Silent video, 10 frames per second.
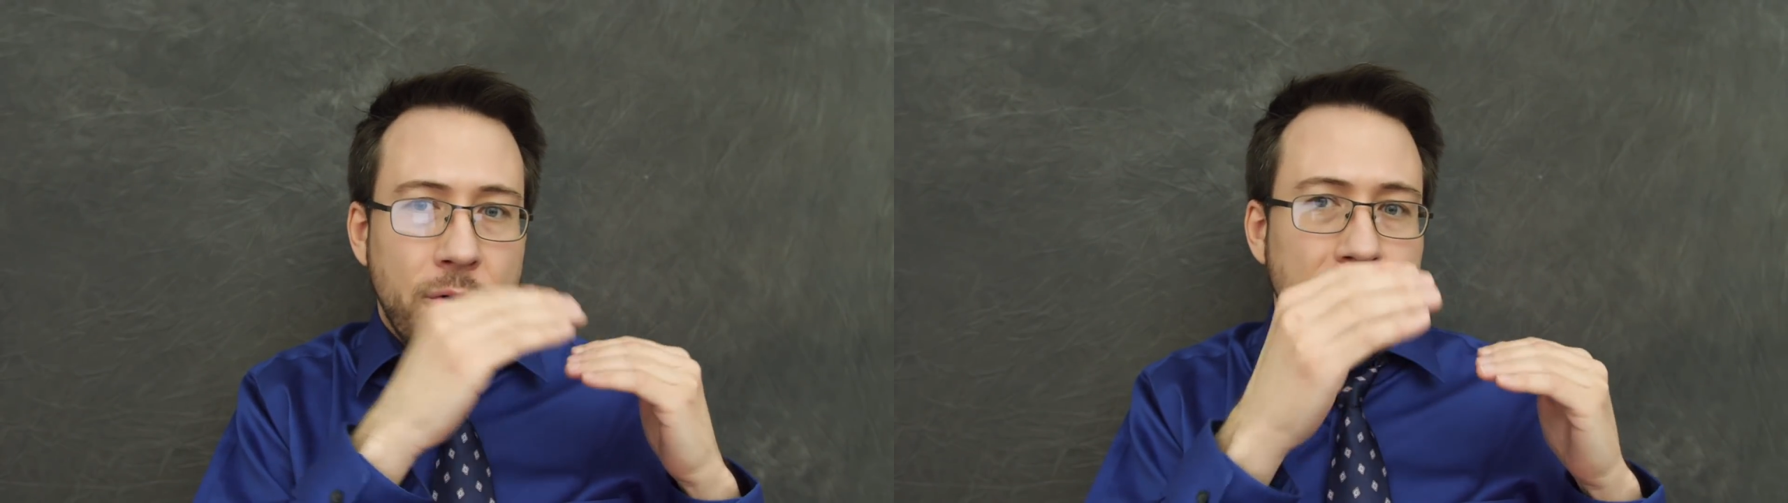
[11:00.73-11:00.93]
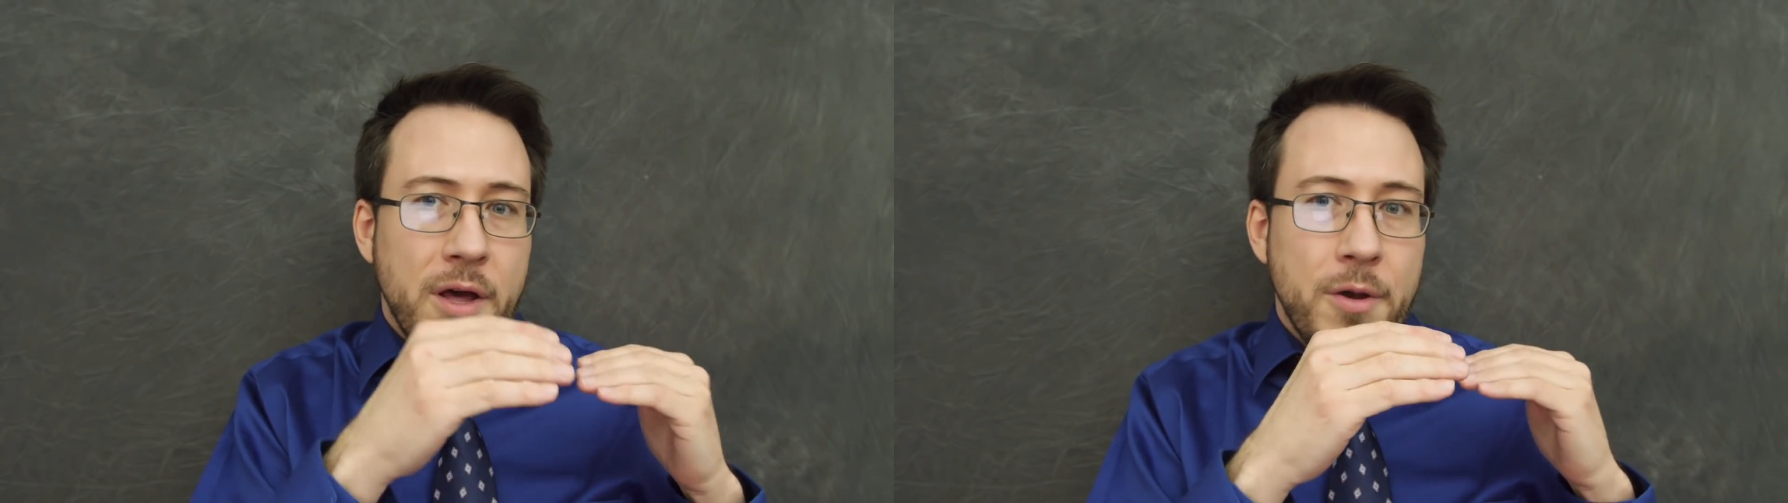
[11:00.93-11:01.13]

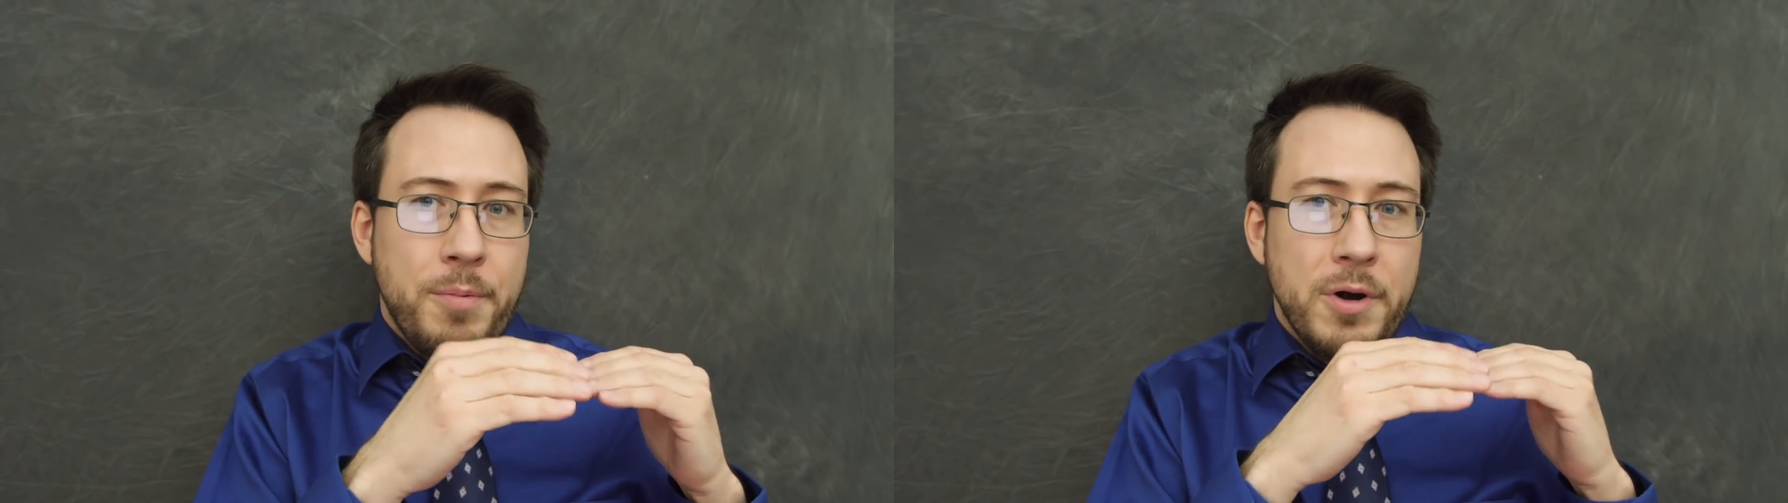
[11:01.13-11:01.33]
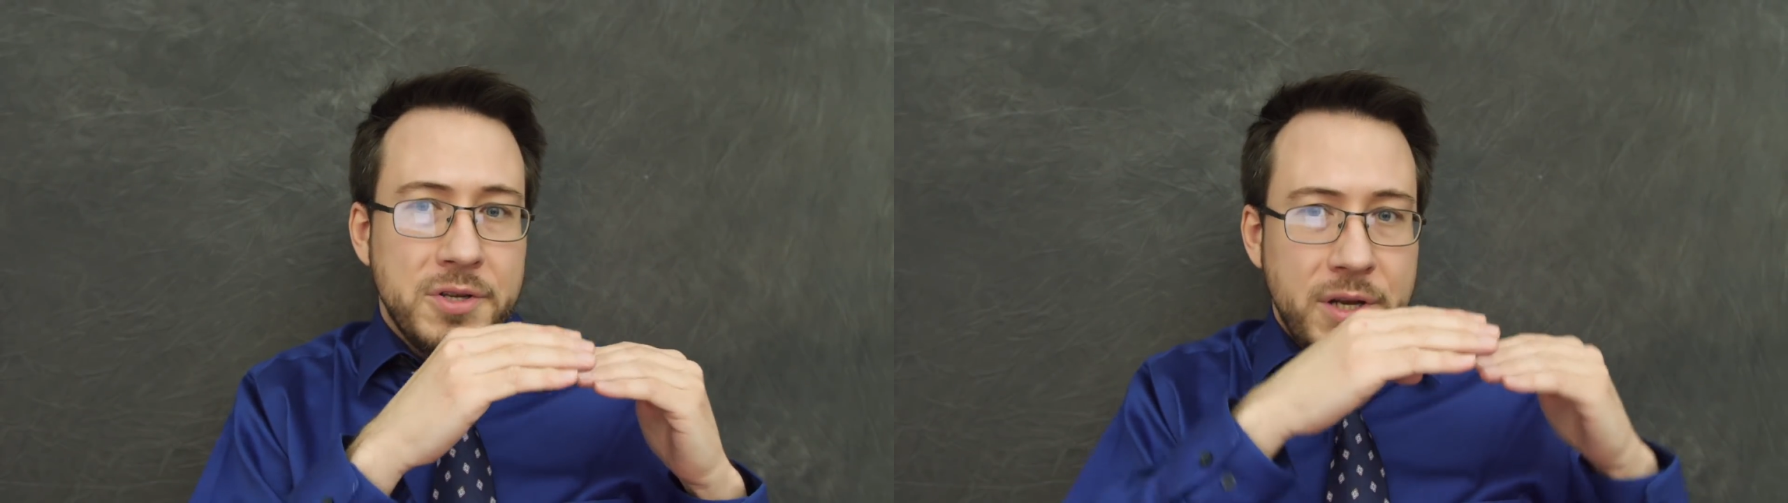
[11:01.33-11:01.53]
or another
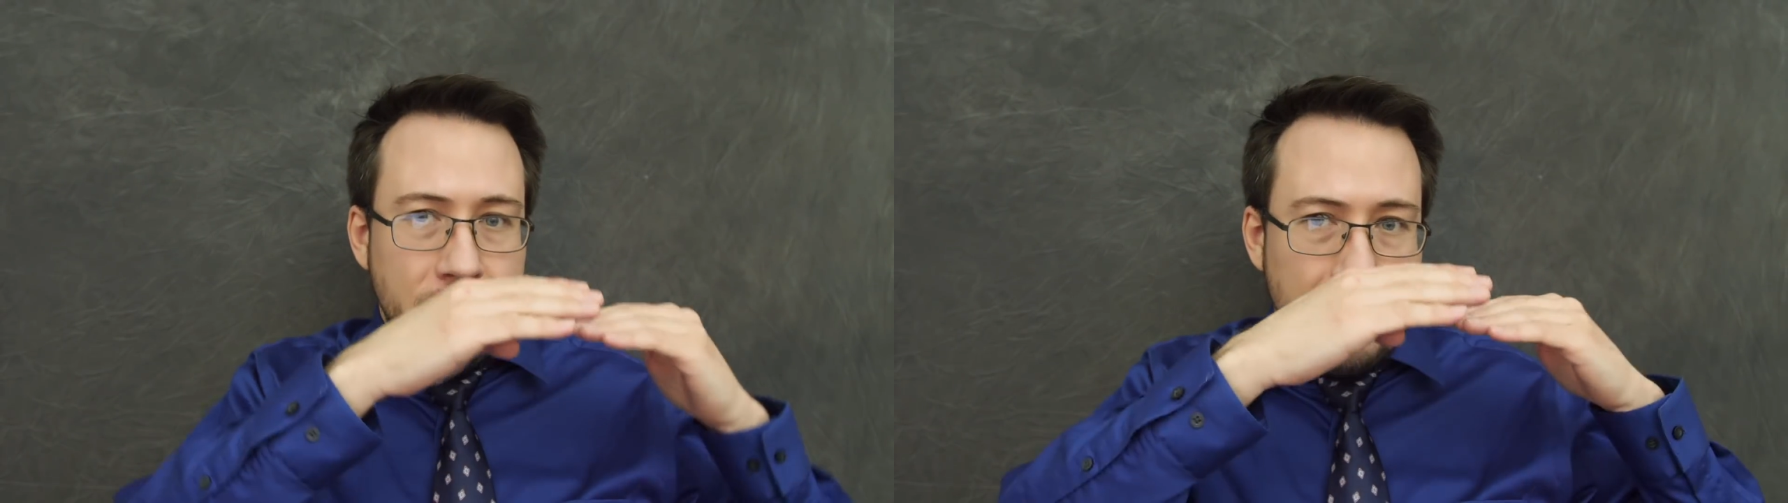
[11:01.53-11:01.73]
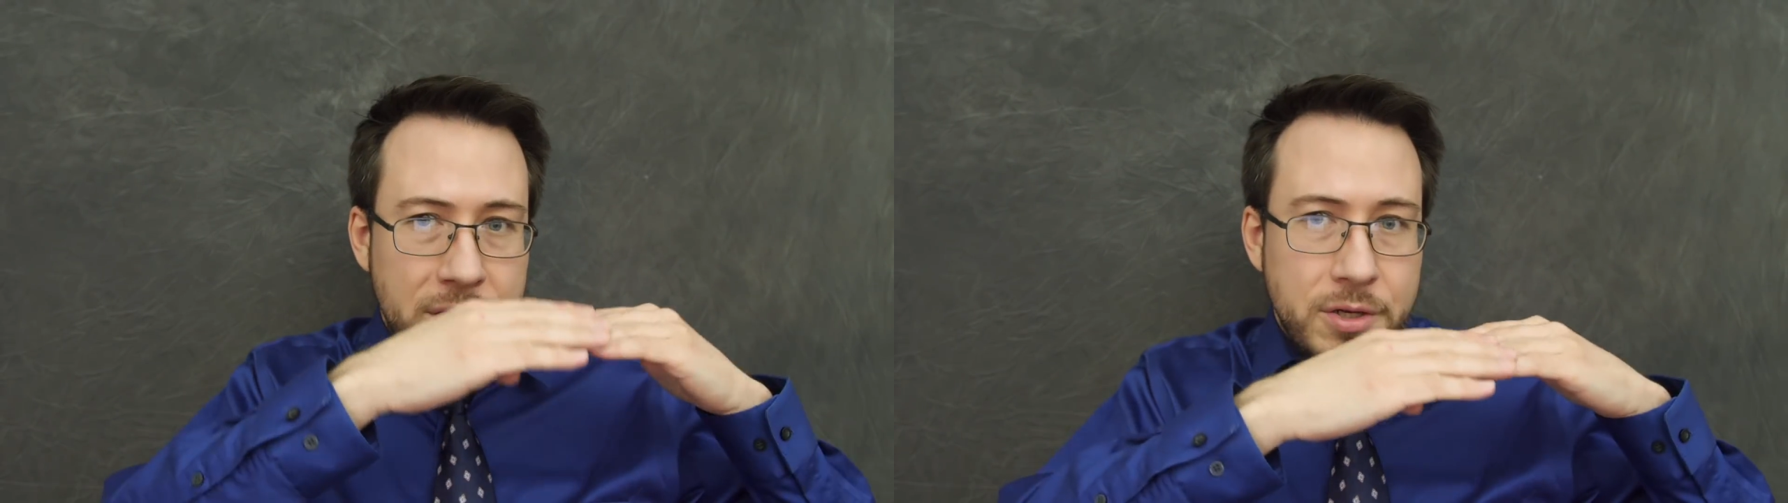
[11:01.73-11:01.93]
person, you need